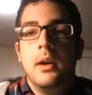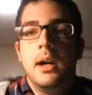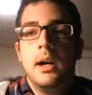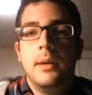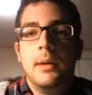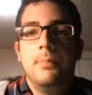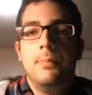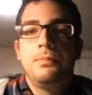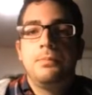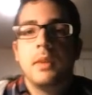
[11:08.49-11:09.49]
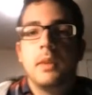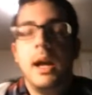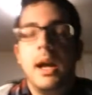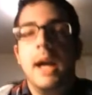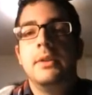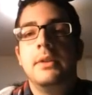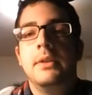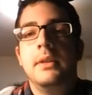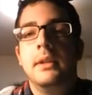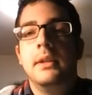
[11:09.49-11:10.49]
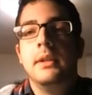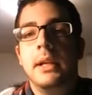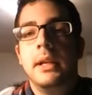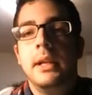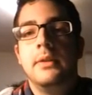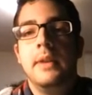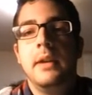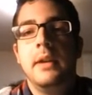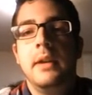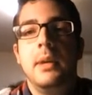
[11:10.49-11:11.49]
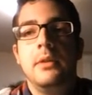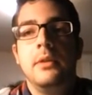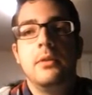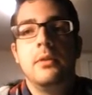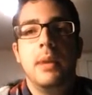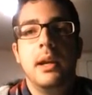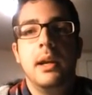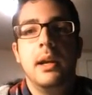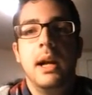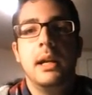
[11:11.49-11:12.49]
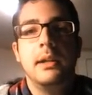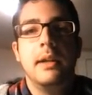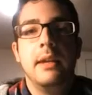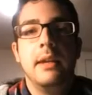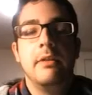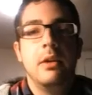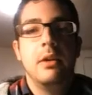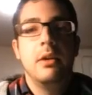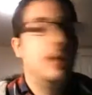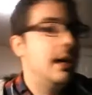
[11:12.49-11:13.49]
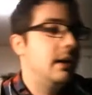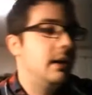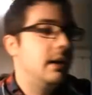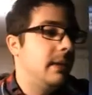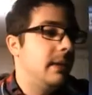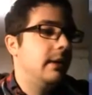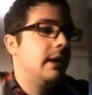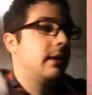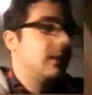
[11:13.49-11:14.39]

I haven't seen this played in Standard much, but I can definitely find a home for that in a Commander deck.